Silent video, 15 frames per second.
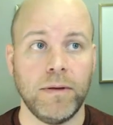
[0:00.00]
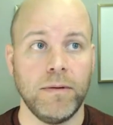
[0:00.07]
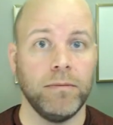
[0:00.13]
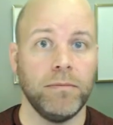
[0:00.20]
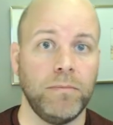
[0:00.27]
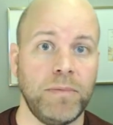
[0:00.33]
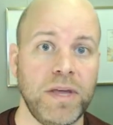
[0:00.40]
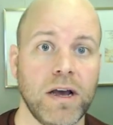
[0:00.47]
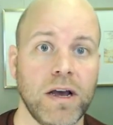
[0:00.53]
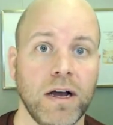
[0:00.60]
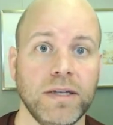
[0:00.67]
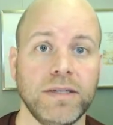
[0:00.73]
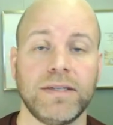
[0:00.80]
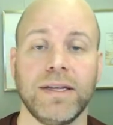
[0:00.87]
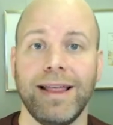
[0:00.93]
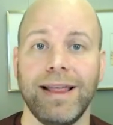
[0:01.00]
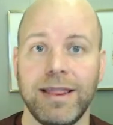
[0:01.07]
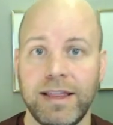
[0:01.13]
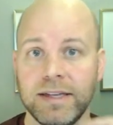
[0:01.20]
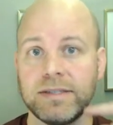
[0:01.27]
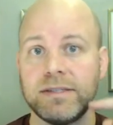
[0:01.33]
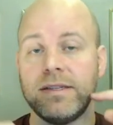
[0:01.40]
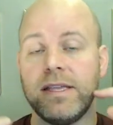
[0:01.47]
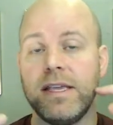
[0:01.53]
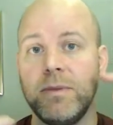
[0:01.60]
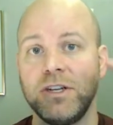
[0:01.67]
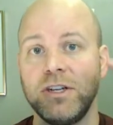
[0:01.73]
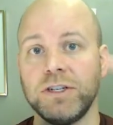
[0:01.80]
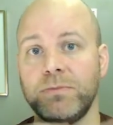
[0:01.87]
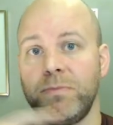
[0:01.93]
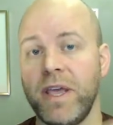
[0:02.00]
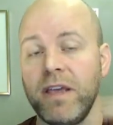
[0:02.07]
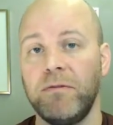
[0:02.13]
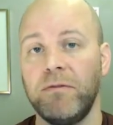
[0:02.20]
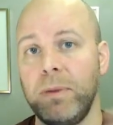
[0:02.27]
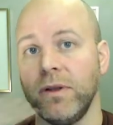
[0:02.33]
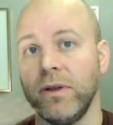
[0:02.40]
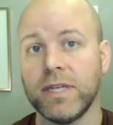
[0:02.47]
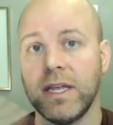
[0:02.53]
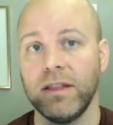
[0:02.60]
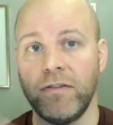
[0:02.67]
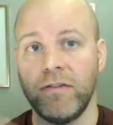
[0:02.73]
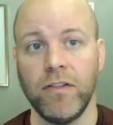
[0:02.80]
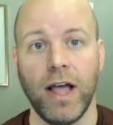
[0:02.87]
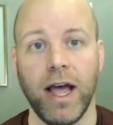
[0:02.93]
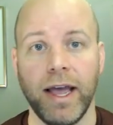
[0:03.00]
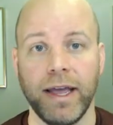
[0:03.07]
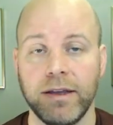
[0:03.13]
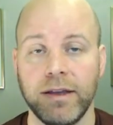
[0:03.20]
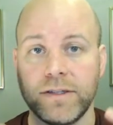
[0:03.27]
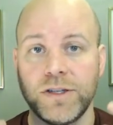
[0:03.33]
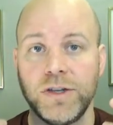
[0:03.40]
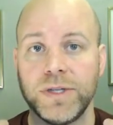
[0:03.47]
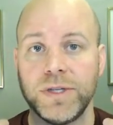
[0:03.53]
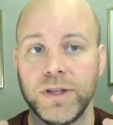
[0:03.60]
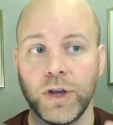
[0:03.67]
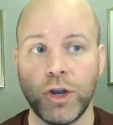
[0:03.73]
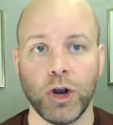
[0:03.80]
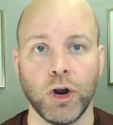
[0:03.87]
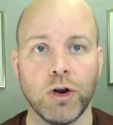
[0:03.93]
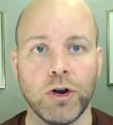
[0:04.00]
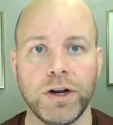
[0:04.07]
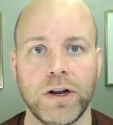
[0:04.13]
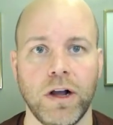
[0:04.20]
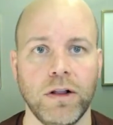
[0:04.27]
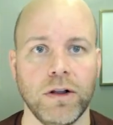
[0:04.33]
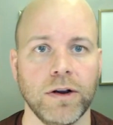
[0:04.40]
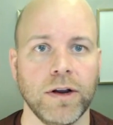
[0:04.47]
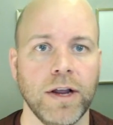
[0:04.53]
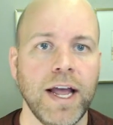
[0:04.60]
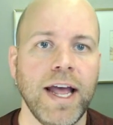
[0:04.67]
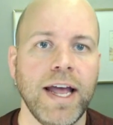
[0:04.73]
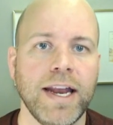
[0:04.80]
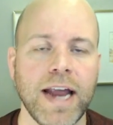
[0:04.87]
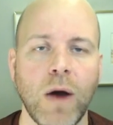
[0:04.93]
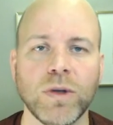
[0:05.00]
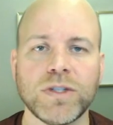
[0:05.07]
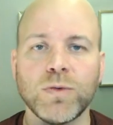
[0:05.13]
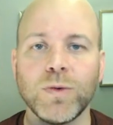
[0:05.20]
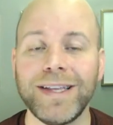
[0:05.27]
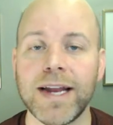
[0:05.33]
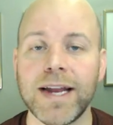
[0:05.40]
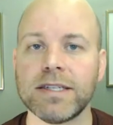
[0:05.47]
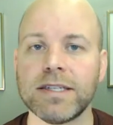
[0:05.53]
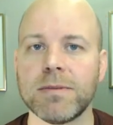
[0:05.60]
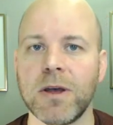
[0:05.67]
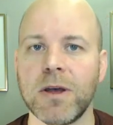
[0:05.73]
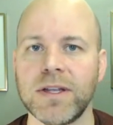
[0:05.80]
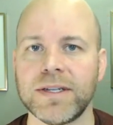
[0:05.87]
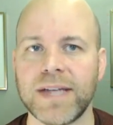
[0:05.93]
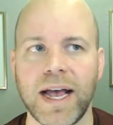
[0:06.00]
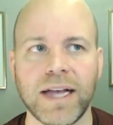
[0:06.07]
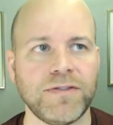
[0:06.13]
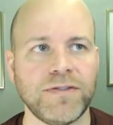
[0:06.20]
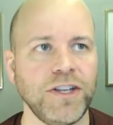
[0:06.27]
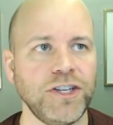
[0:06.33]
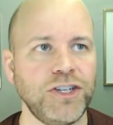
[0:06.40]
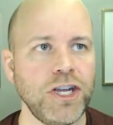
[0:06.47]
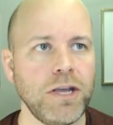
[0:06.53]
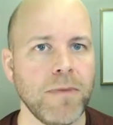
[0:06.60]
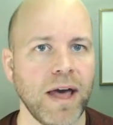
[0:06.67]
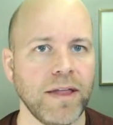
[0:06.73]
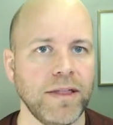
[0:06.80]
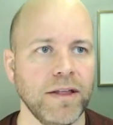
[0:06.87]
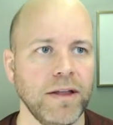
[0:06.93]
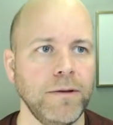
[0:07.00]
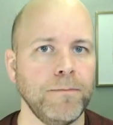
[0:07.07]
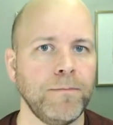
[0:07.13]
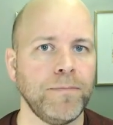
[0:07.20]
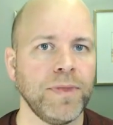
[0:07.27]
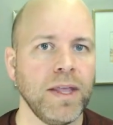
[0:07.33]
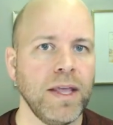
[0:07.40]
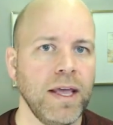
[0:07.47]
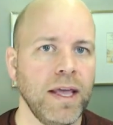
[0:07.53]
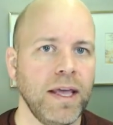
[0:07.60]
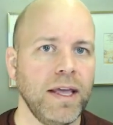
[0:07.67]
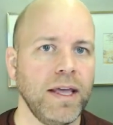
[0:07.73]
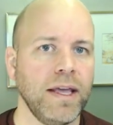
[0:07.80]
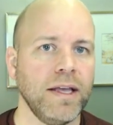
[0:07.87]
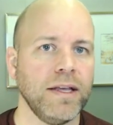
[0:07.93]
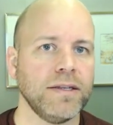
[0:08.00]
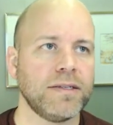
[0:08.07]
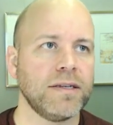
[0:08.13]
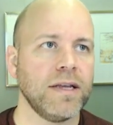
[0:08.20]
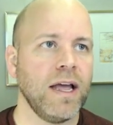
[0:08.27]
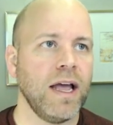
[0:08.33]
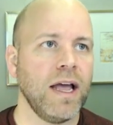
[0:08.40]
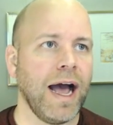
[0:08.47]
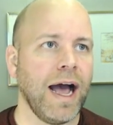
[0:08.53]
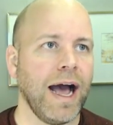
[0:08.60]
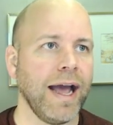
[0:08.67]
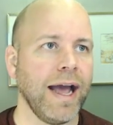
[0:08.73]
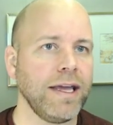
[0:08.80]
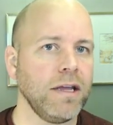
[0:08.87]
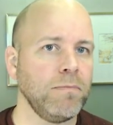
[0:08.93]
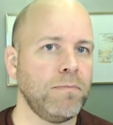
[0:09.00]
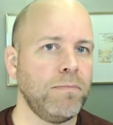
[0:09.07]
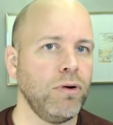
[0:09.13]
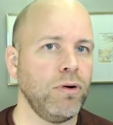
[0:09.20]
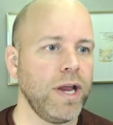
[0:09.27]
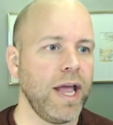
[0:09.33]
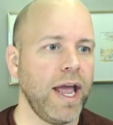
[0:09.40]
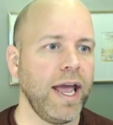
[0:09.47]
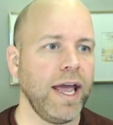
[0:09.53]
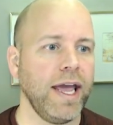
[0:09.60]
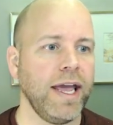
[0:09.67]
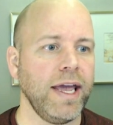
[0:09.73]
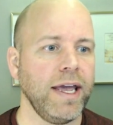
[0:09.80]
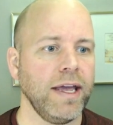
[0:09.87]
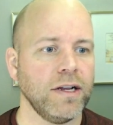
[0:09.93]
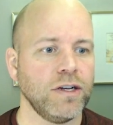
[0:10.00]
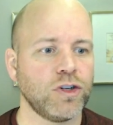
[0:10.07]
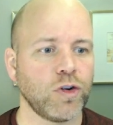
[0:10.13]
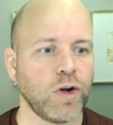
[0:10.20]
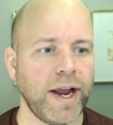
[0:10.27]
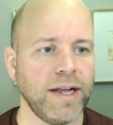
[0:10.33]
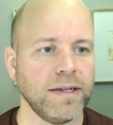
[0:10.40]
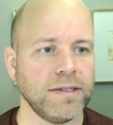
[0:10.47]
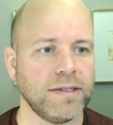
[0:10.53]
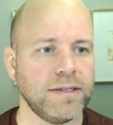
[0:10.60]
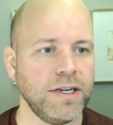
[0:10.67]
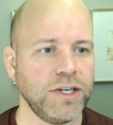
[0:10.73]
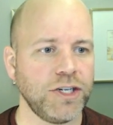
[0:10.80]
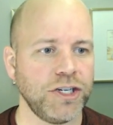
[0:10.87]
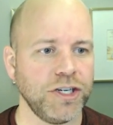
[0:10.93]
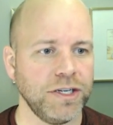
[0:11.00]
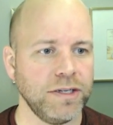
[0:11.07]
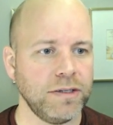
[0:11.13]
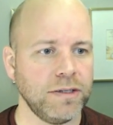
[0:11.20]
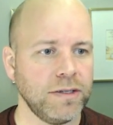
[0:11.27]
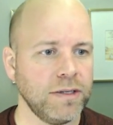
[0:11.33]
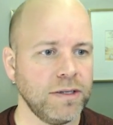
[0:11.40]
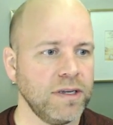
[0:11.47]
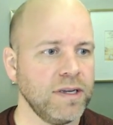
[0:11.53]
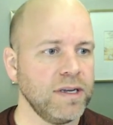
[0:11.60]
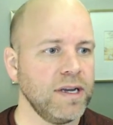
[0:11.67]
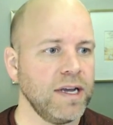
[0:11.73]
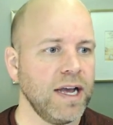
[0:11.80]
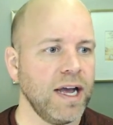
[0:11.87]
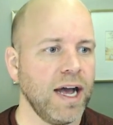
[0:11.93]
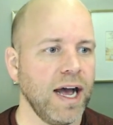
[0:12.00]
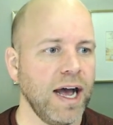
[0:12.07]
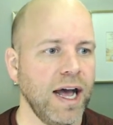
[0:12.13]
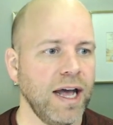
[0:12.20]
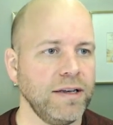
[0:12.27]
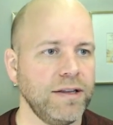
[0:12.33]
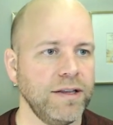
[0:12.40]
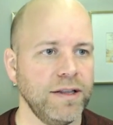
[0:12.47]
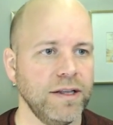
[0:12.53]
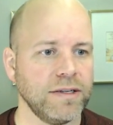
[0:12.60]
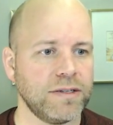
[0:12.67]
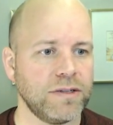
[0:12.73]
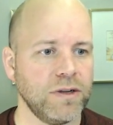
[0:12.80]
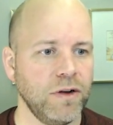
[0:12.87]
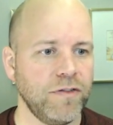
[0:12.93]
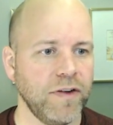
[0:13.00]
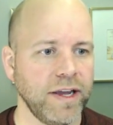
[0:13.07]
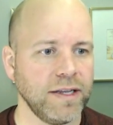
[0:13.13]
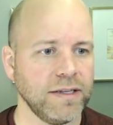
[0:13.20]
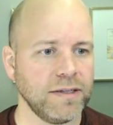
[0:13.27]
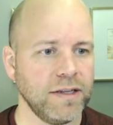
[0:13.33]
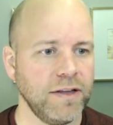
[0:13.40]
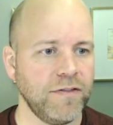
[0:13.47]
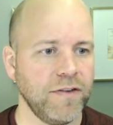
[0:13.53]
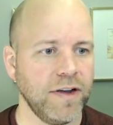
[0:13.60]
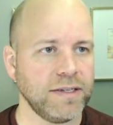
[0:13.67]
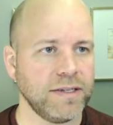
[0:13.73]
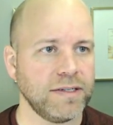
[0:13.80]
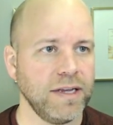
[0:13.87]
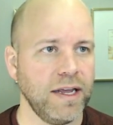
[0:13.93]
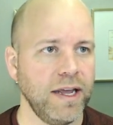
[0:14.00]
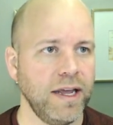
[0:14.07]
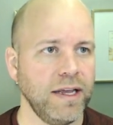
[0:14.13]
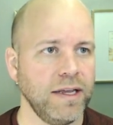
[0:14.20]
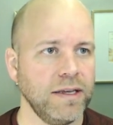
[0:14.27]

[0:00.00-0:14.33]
because this image is being built on the fly. It's using the current color. Now, what's really nice about this SVG method is I can put a transition onto this. So if I say